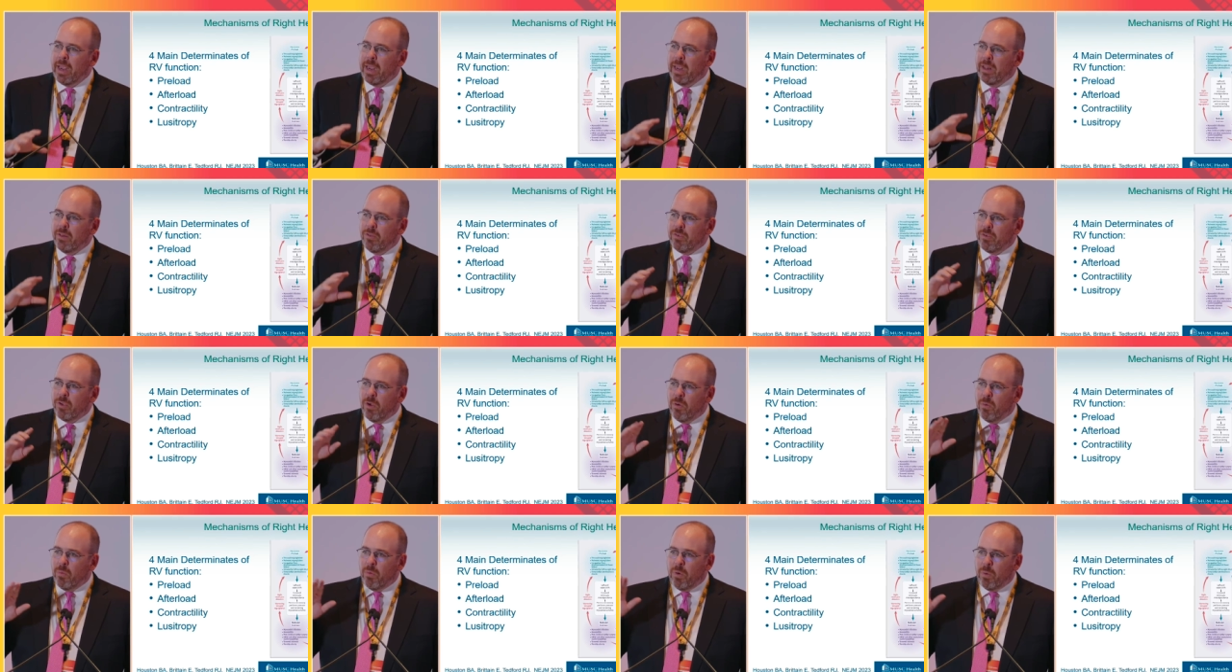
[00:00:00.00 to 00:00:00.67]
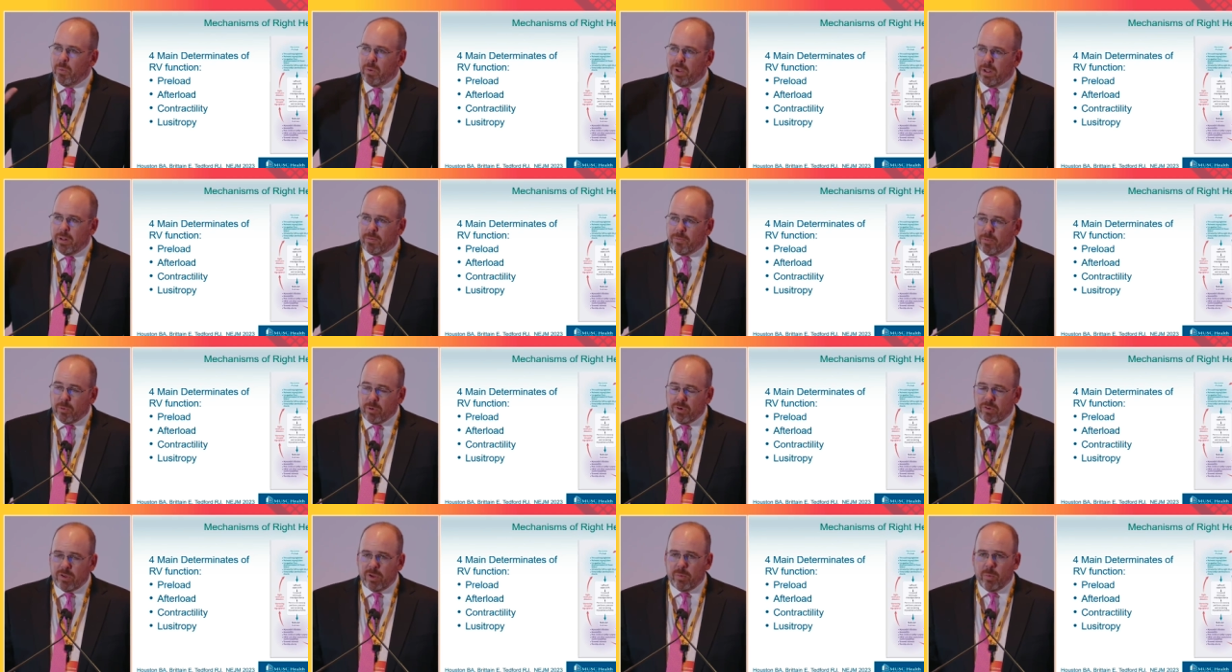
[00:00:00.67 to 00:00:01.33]
And so, what,
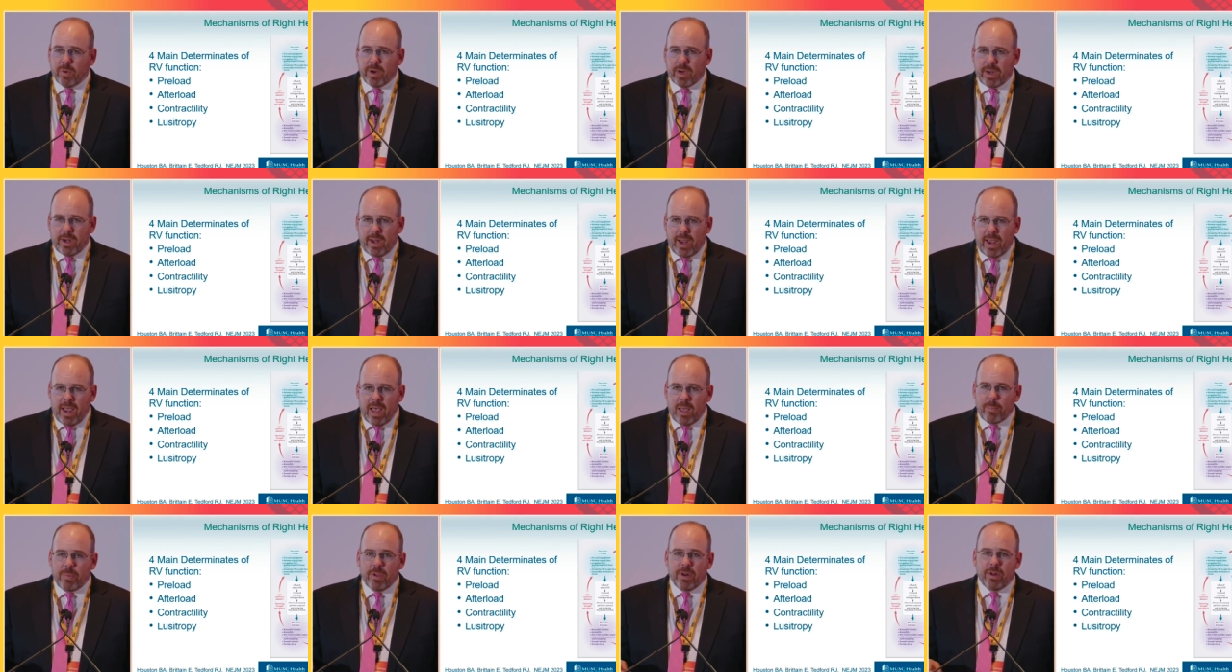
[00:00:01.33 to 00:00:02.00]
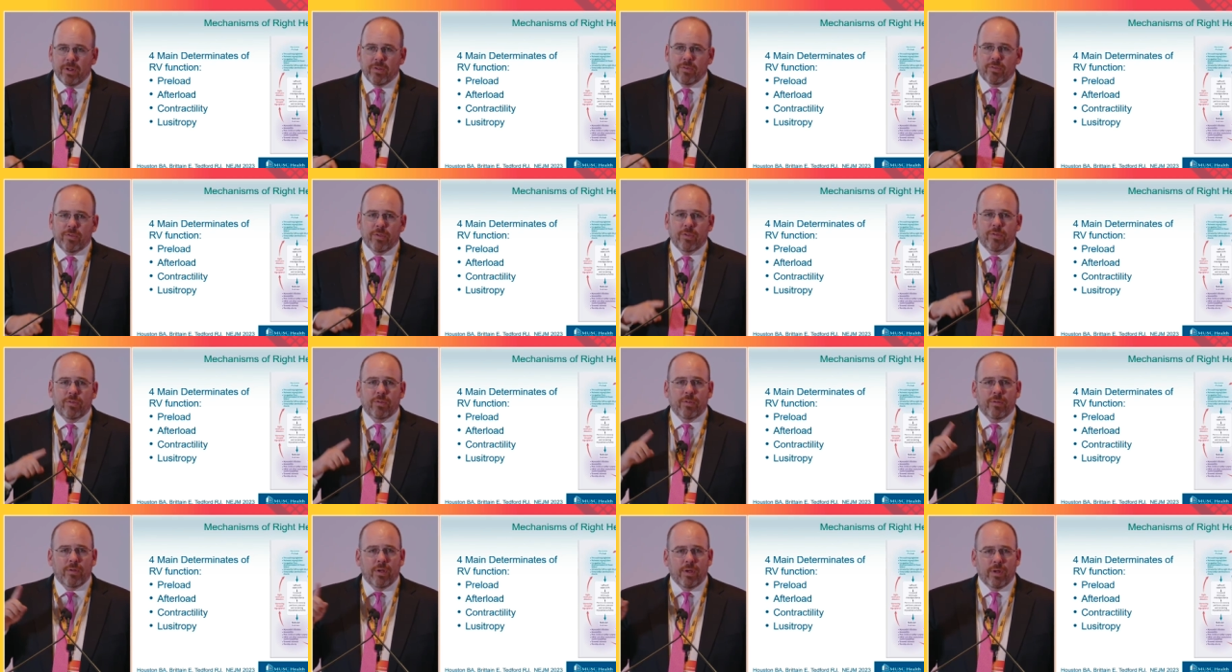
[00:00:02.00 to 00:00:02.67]
unfortunately, what can happen is
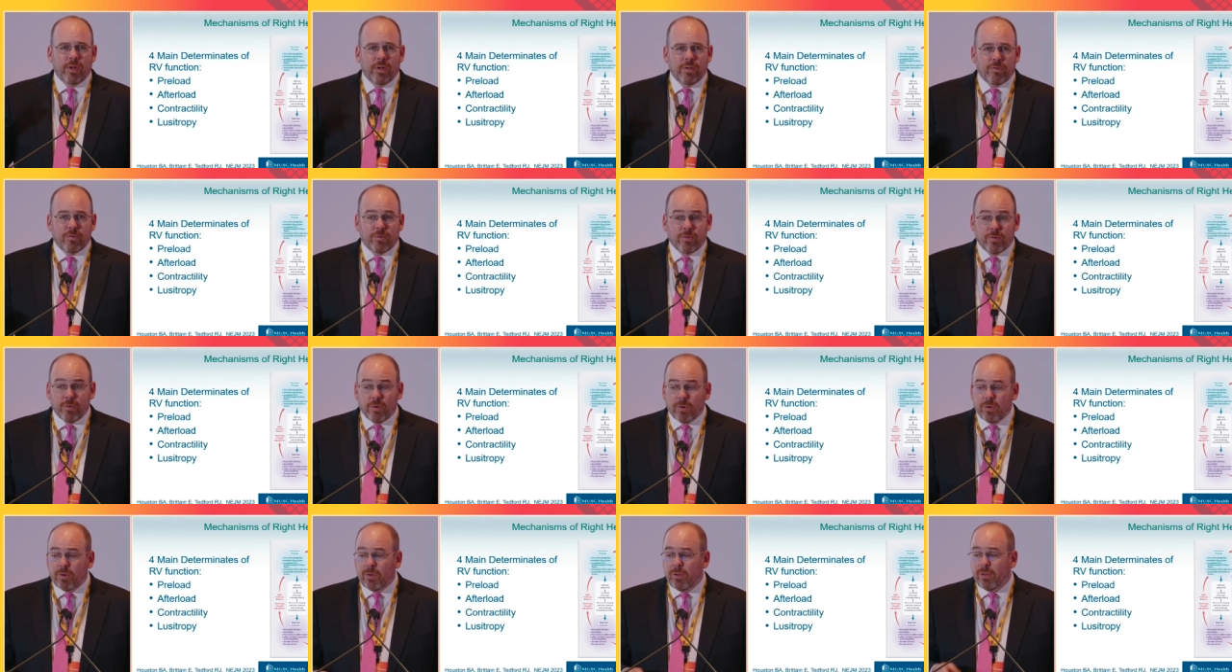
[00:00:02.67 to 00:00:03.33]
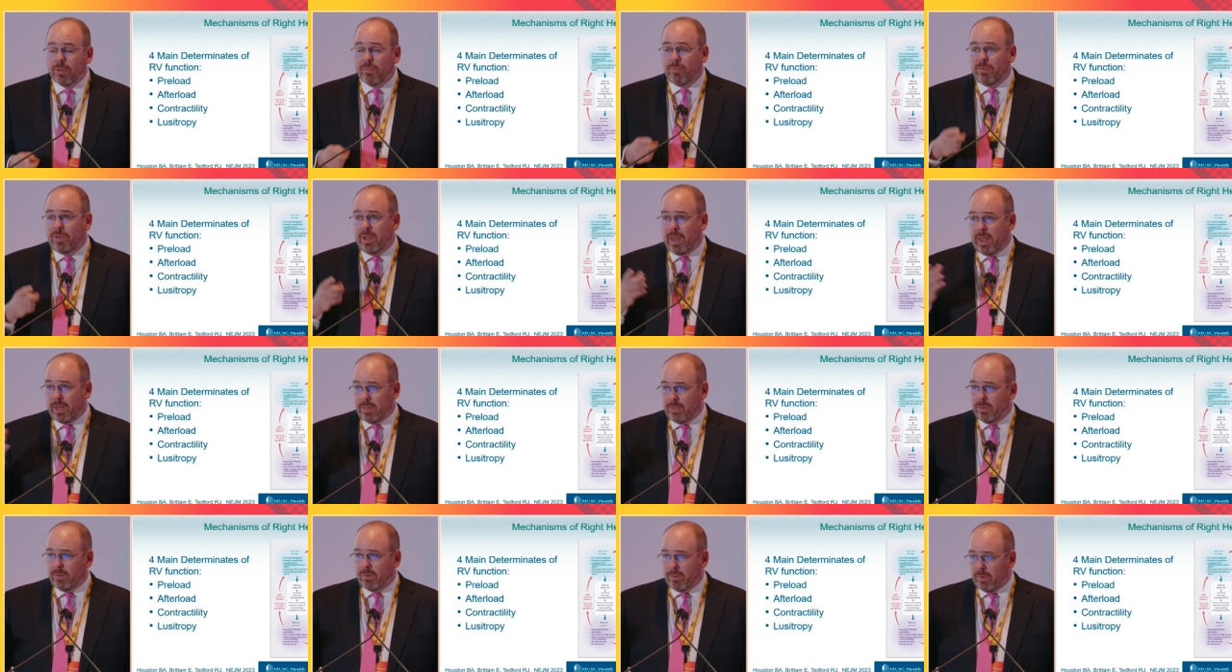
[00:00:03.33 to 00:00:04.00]
this uh, circle of
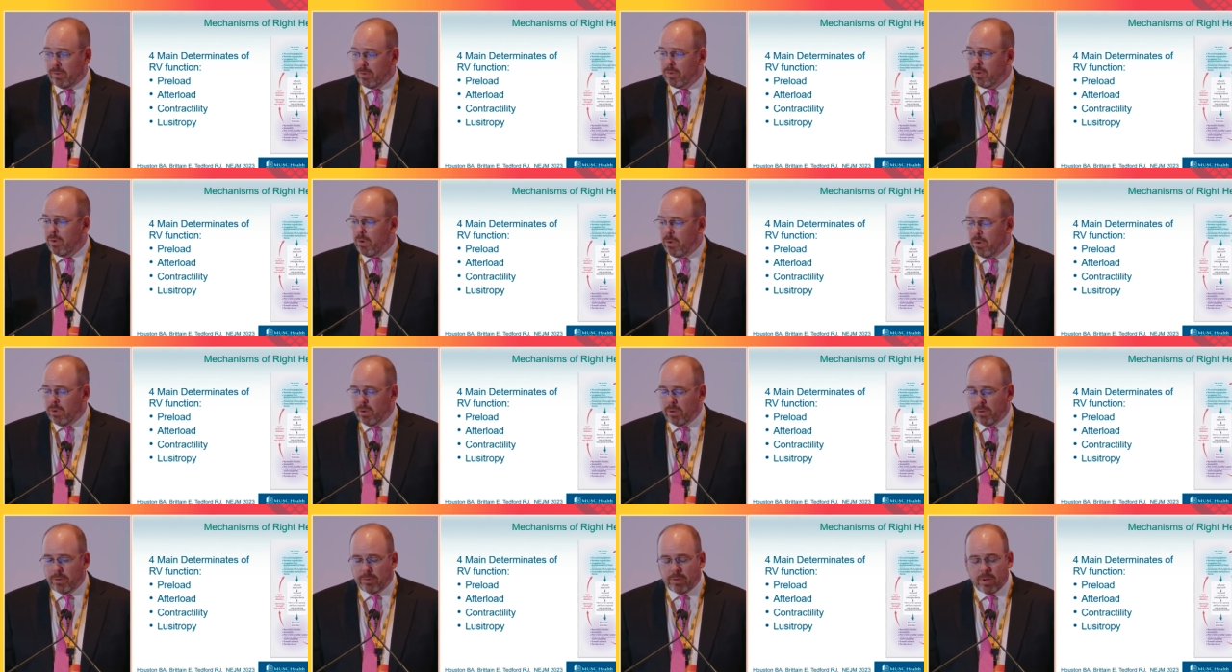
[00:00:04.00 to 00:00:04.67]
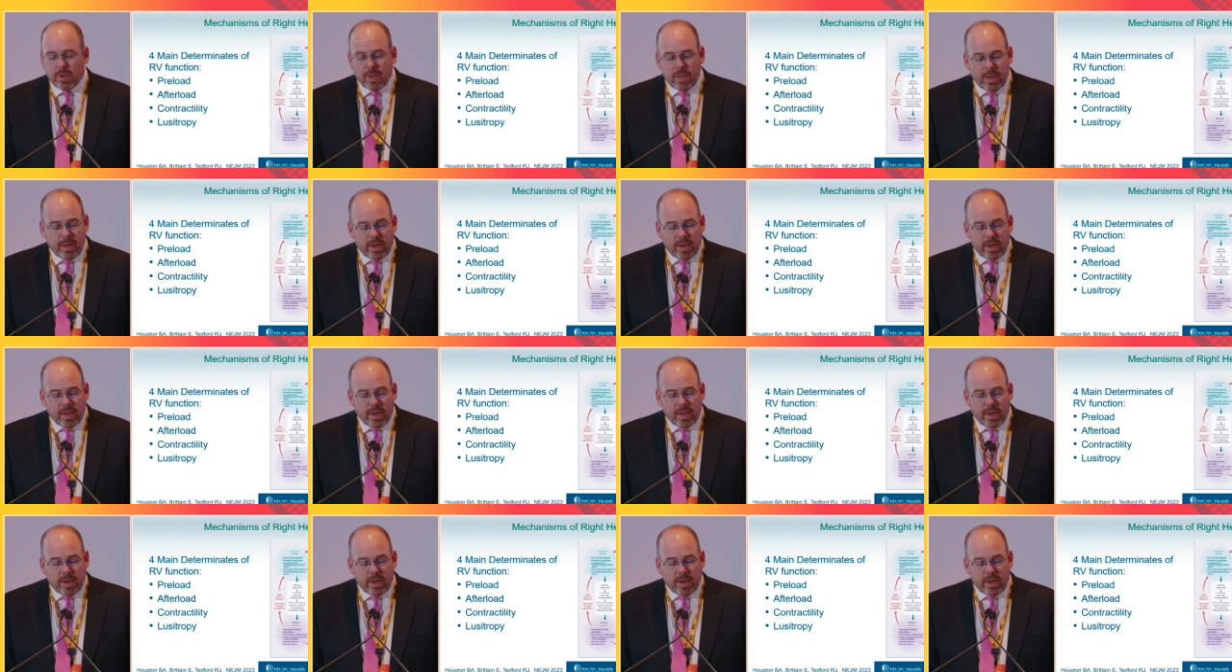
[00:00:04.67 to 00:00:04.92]
death, as it's called,